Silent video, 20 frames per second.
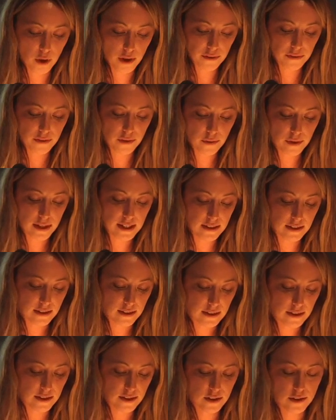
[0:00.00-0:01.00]
one of the
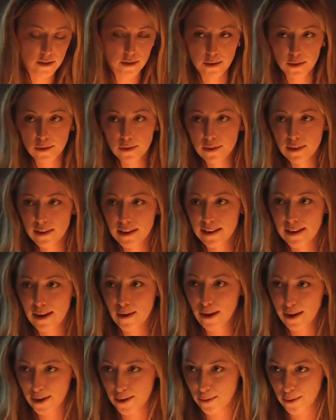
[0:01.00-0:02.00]
reasons to,
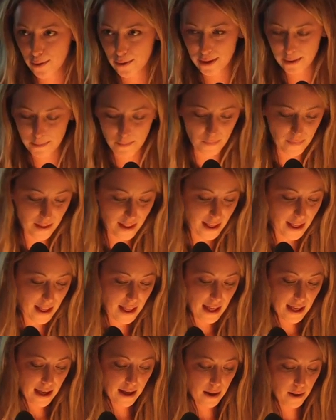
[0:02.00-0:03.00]
now I quote him,
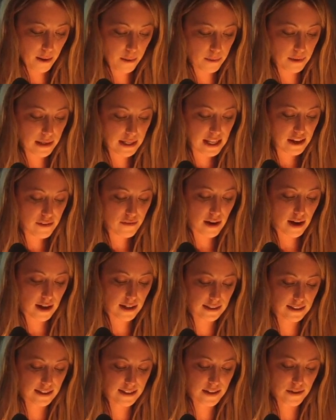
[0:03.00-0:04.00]
uh, leave
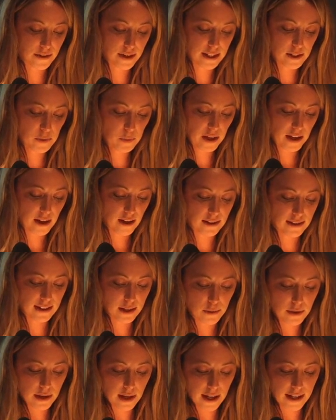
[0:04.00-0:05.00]
art history is because
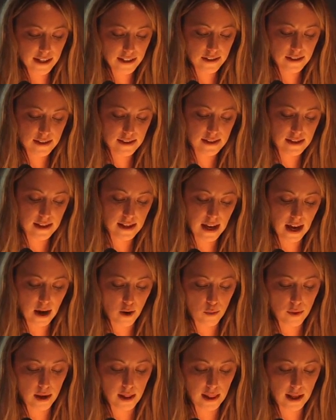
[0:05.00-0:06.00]
I would like to see
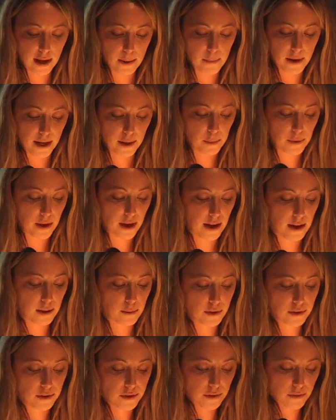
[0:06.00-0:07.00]
how well I might be
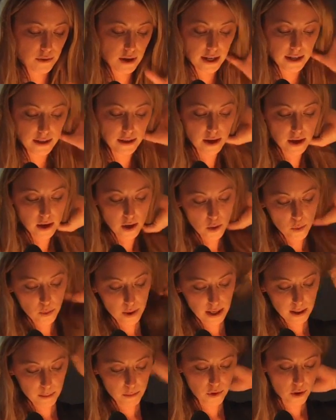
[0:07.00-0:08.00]
able to write
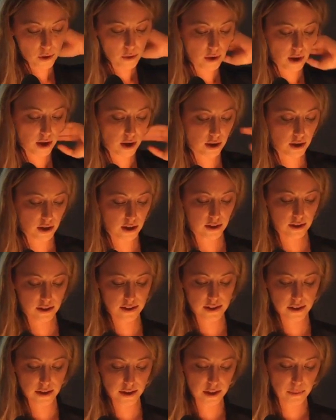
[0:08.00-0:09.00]
when I'm no longer
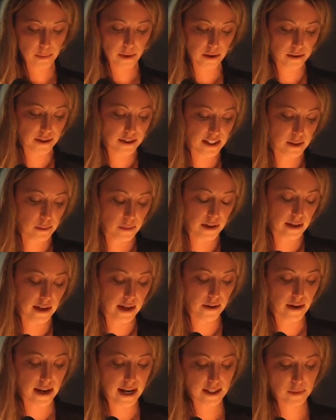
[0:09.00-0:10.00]
concerned about
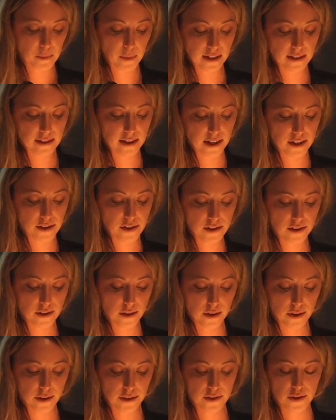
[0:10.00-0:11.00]
disciplinary expectations
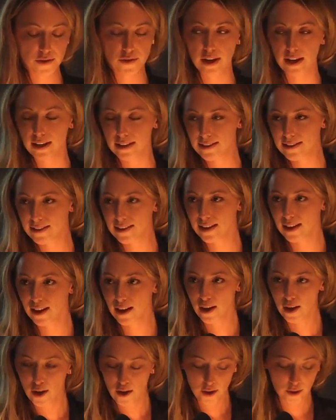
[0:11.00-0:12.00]
or constraints.
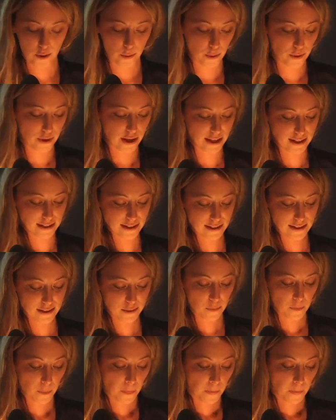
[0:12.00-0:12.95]
Quote end.